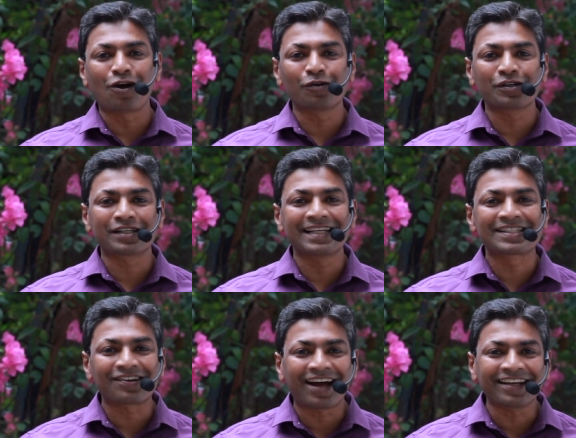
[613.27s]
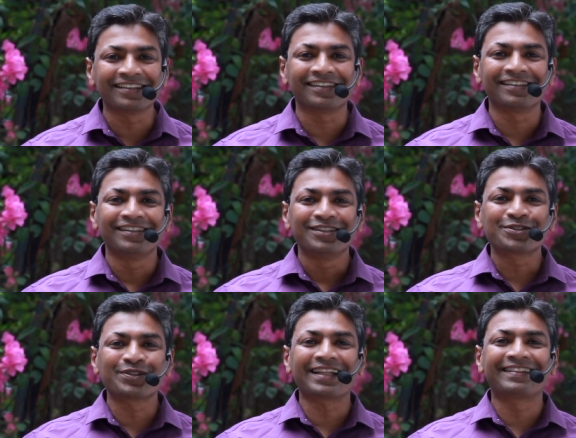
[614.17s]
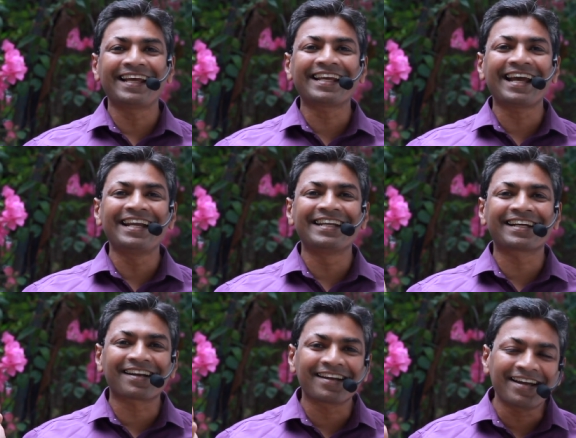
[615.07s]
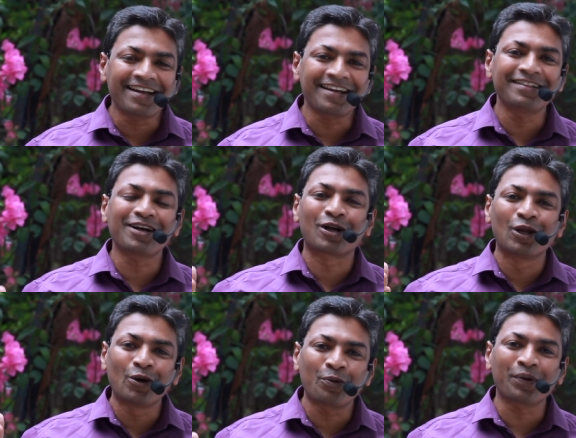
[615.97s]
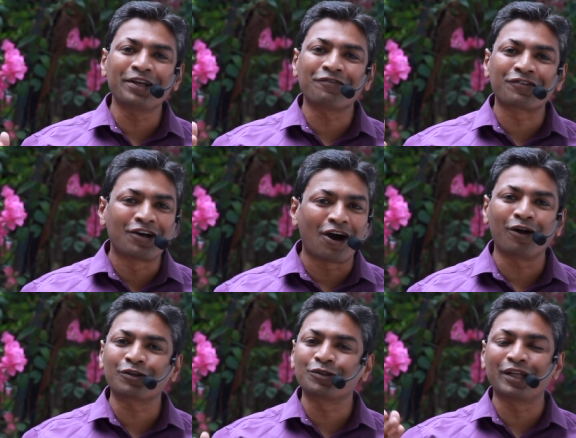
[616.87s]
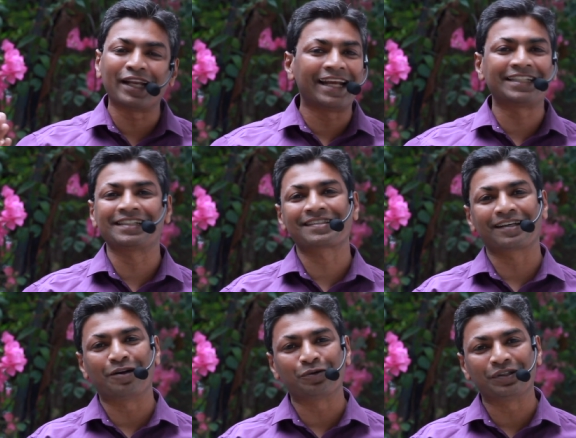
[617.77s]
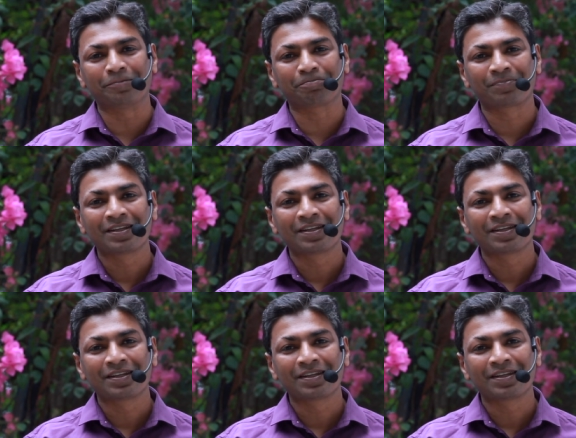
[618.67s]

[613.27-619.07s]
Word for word: called Israel so that they can declare the glory of God to the nations around them.